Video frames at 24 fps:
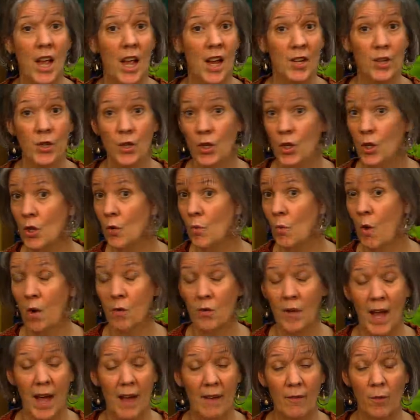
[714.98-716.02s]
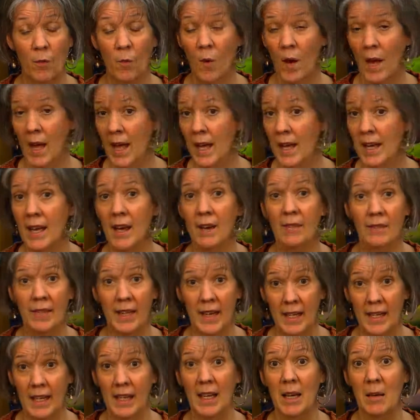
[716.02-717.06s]
and you won't have a way of
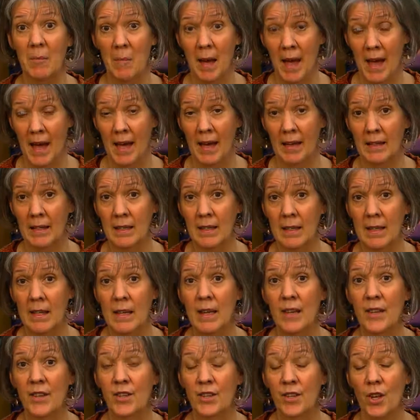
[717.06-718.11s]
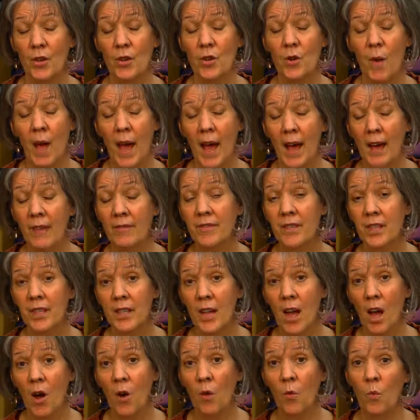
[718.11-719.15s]
getting it back. So you have to
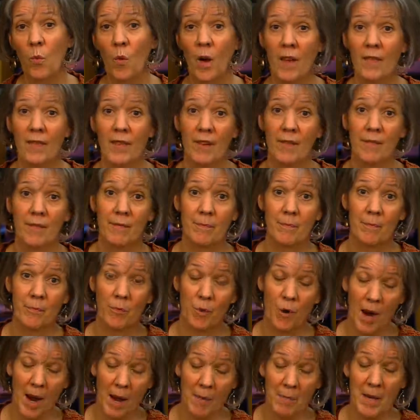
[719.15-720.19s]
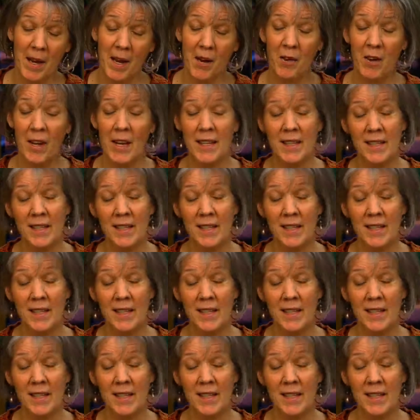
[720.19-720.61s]
know what the primary